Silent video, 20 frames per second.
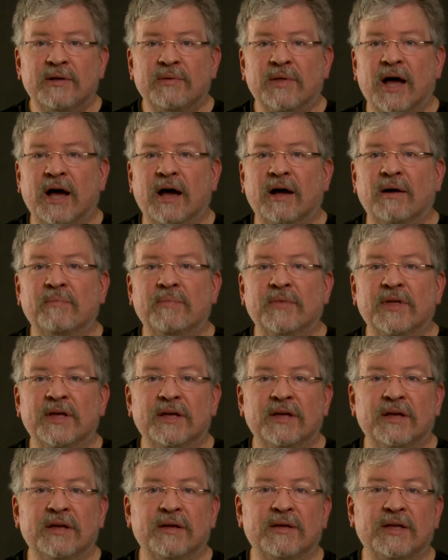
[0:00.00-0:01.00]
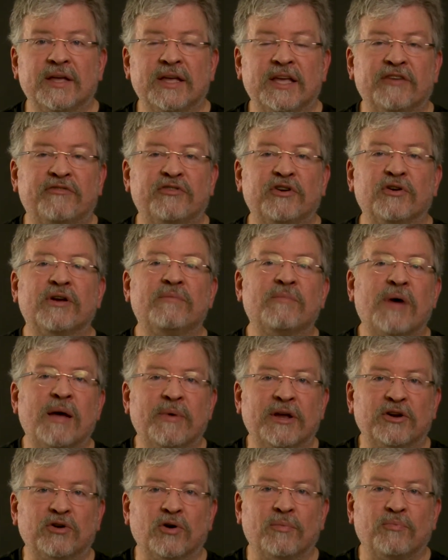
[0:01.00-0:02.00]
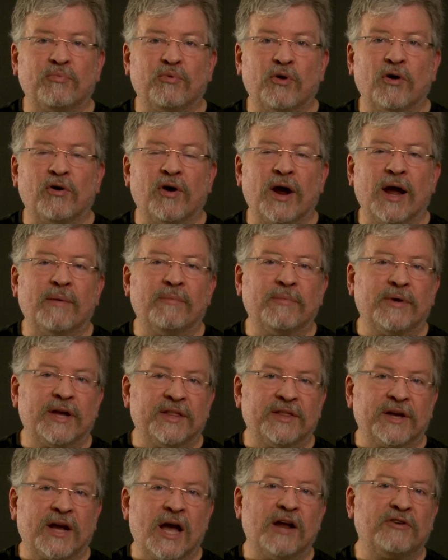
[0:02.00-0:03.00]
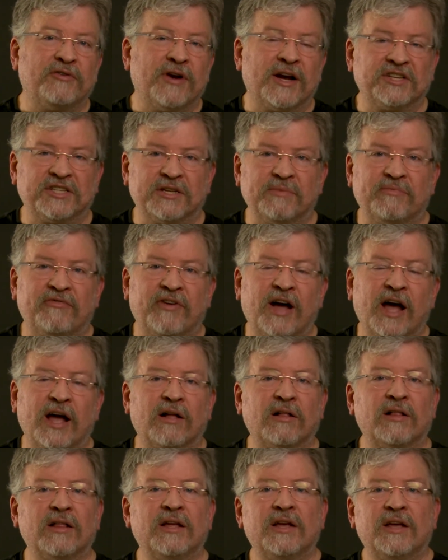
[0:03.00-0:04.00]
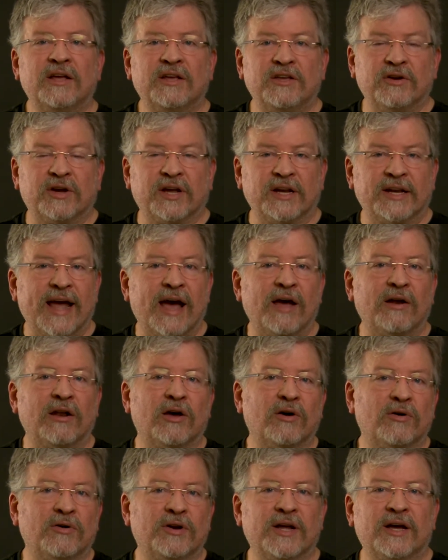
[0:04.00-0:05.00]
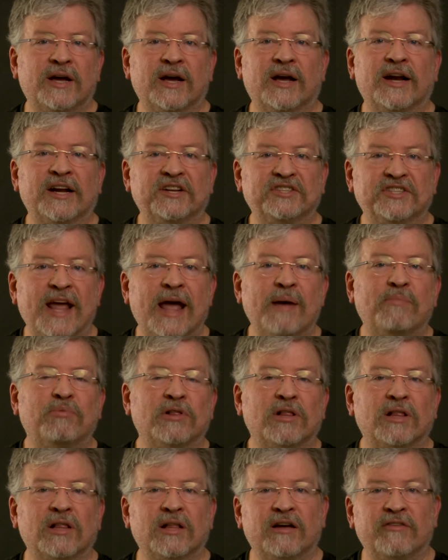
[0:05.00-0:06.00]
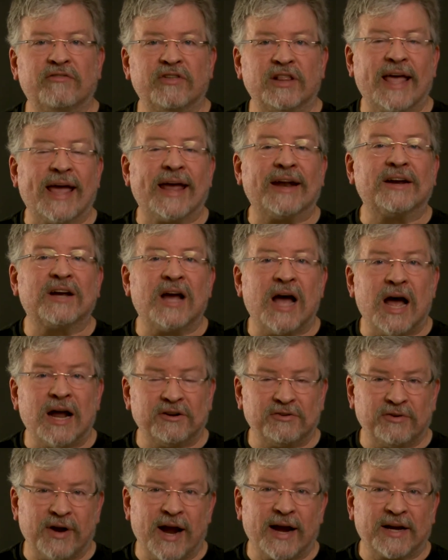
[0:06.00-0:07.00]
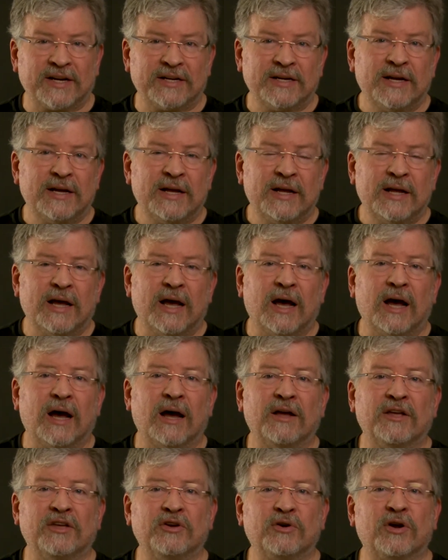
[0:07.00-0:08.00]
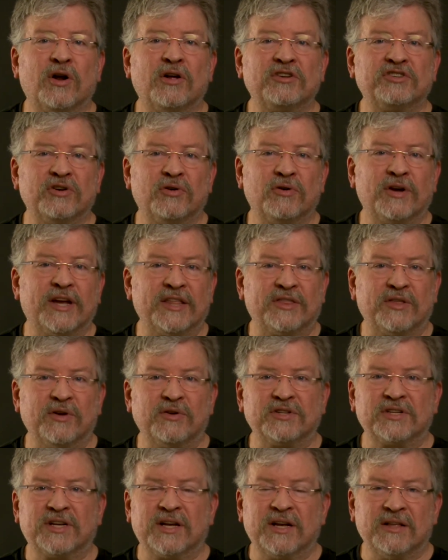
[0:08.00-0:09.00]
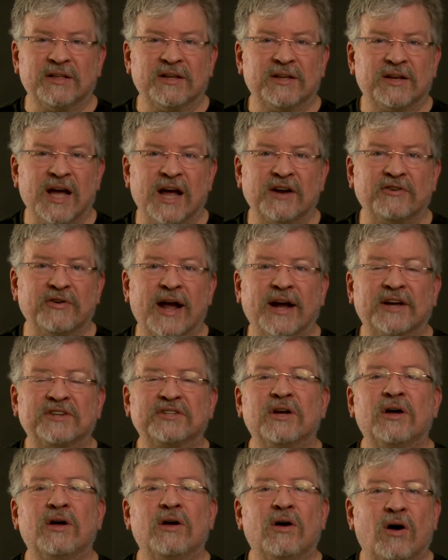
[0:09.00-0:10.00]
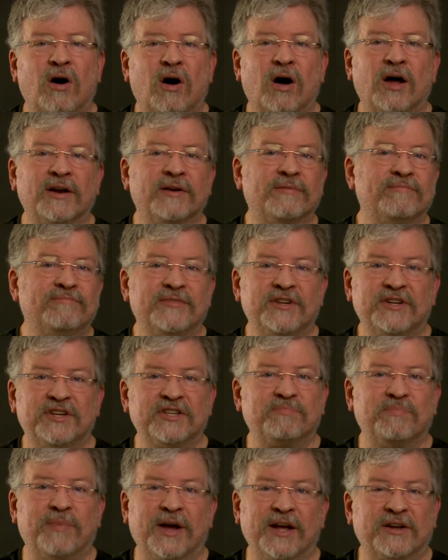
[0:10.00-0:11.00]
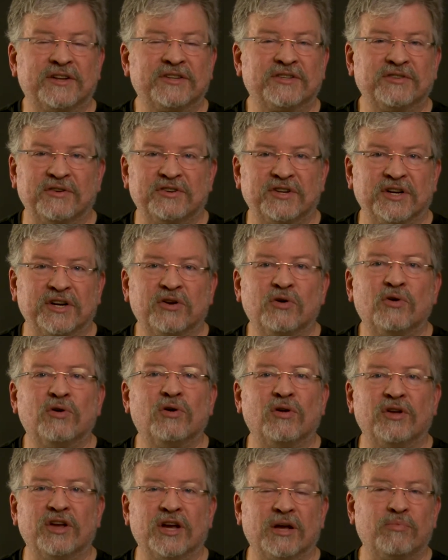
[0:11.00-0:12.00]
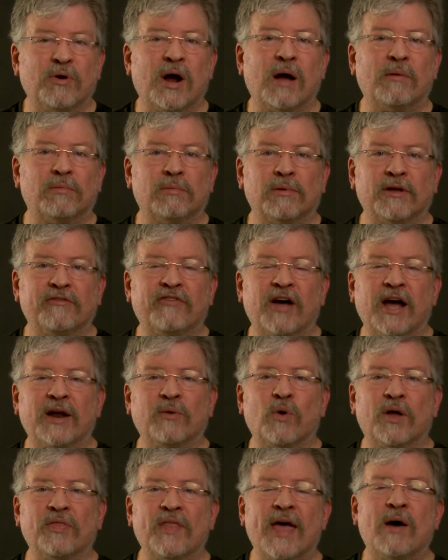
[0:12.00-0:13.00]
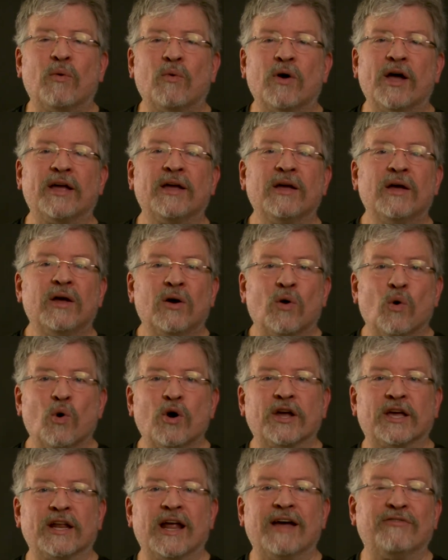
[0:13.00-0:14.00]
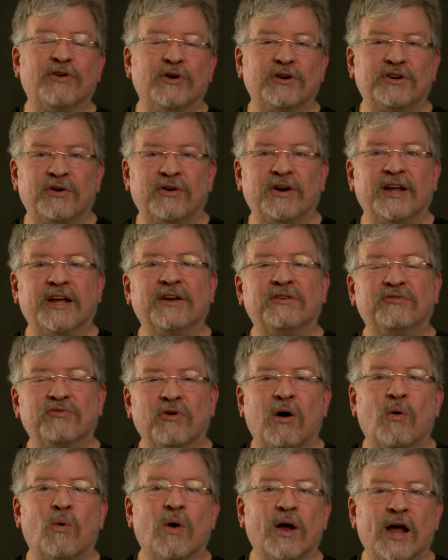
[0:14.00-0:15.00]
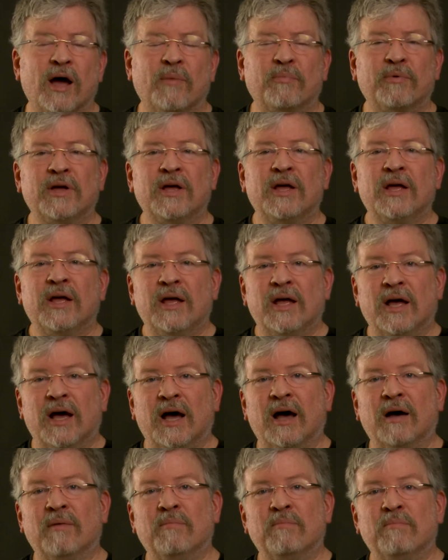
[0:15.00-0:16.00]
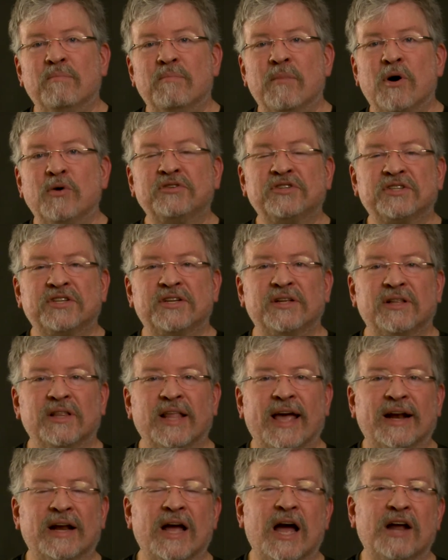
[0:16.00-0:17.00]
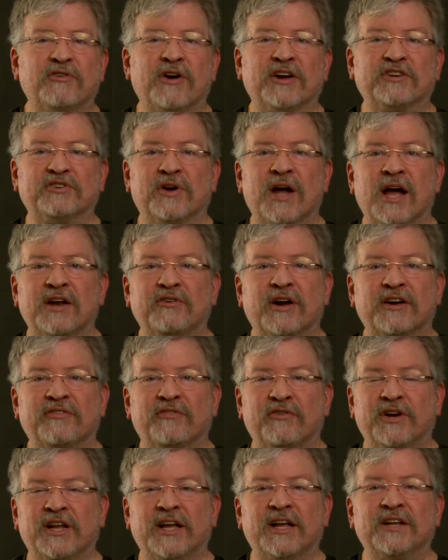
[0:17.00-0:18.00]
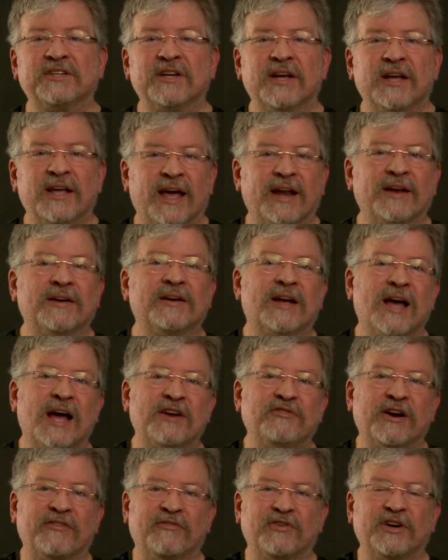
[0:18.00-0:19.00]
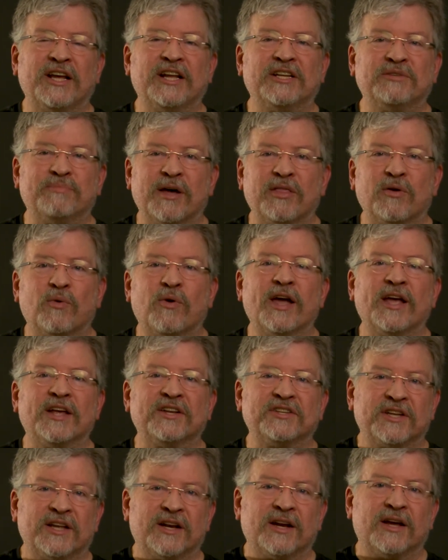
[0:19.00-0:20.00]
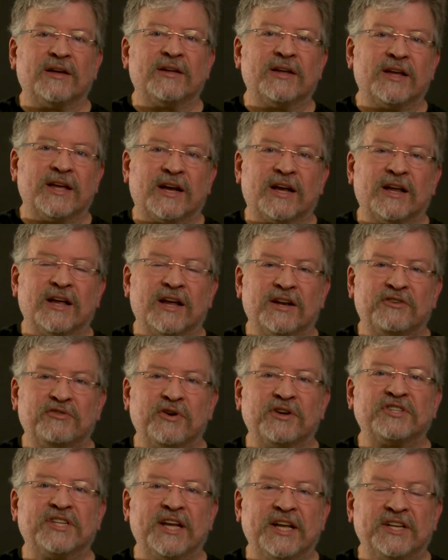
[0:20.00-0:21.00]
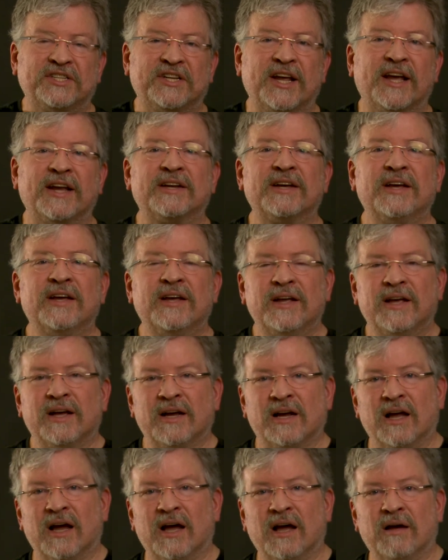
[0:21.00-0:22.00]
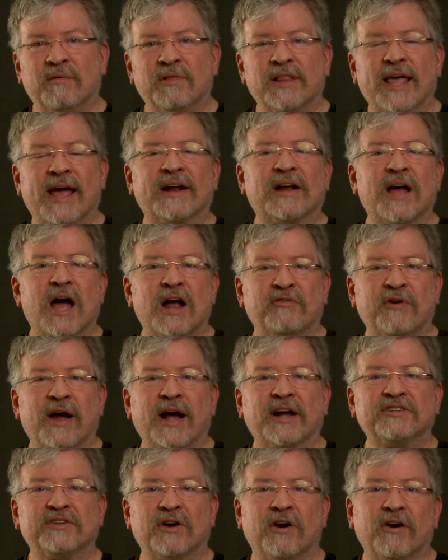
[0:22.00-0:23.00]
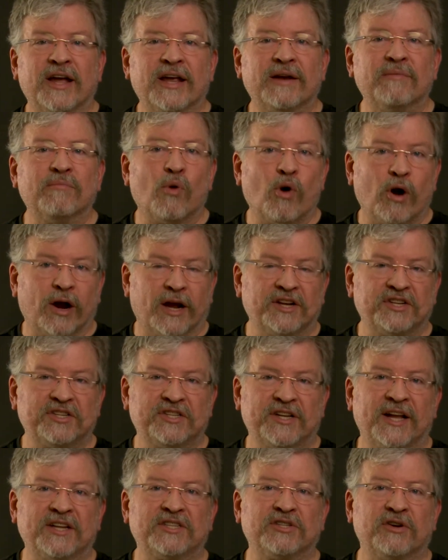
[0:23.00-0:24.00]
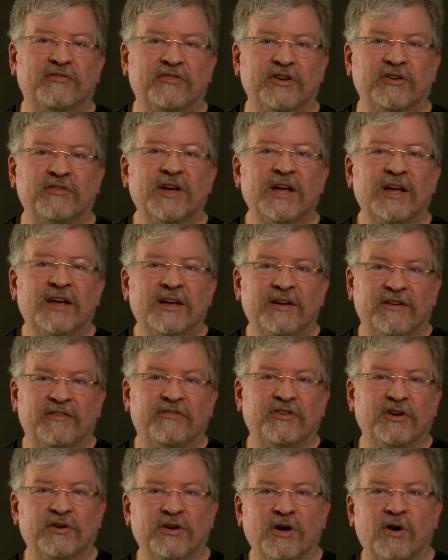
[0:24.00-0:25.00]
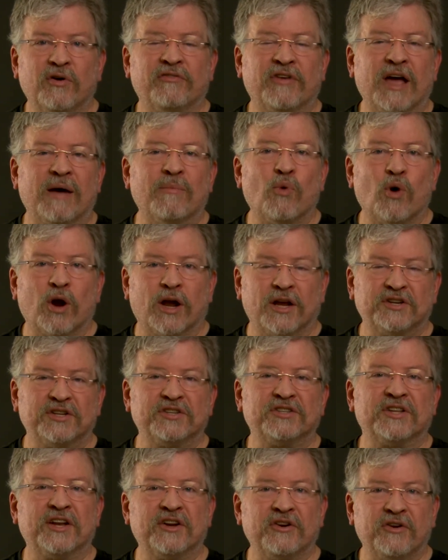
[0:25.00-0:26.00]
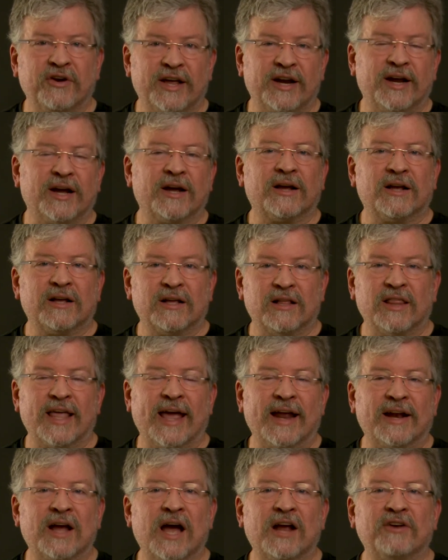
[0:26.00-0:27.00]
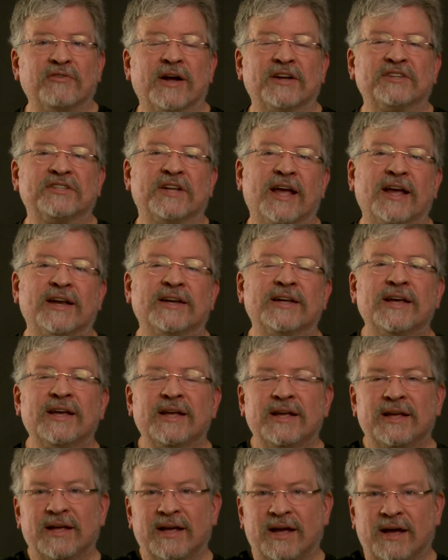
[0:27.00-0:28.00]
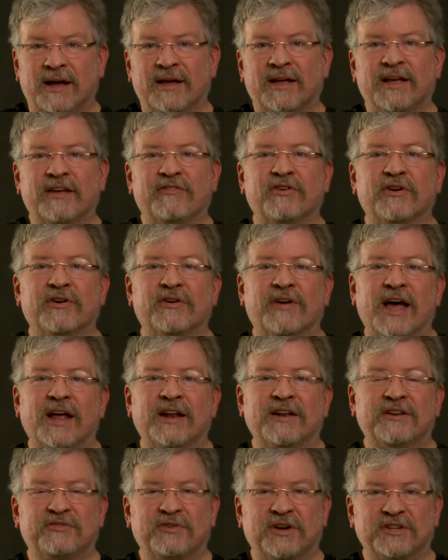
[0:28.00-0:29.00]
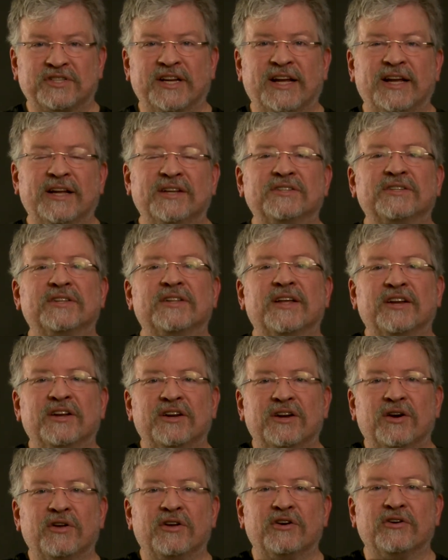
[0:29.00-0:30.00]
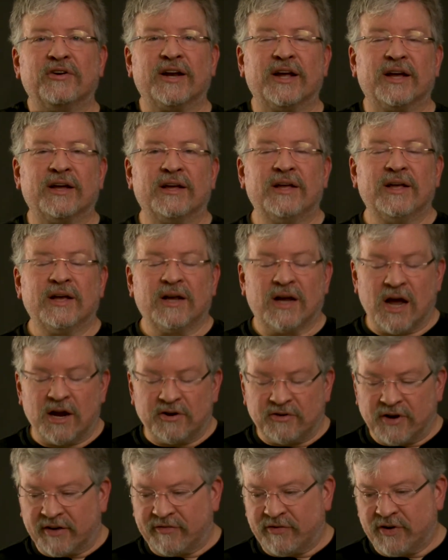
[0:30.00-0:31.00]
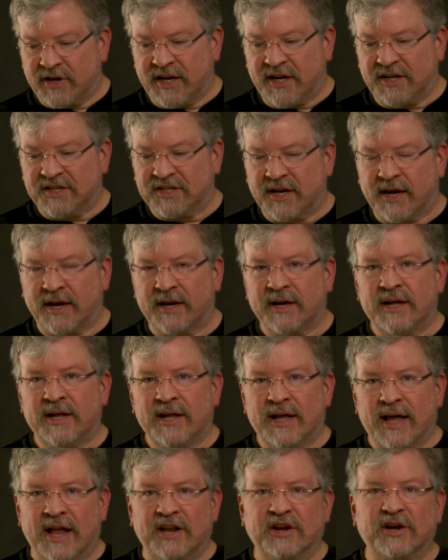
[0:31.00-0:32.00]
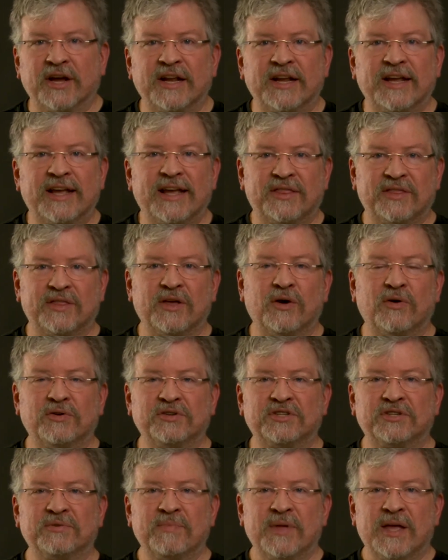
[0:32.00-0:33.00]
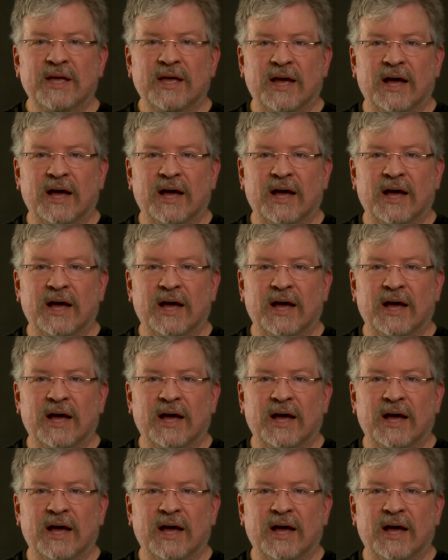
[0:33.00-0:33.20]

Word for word: Um, if you're in my mentor program, in the contract zip file, you can download an example of a land contract. Uh, you can also get those uh, contracts on just by searching Google. You could probably find one that way, or you could have your attorney draw one up. Um, most land contracts are contract for deeds. And contract for deeds, by the way, is in a, a, a trust deed state. Uh, land contracts are in mortgage states. So if you if you know you've got mortgages, then you're in a, a land contract state. Uh, if you've got trust deeds, then you know you're in a contract for deed state. And you can get those.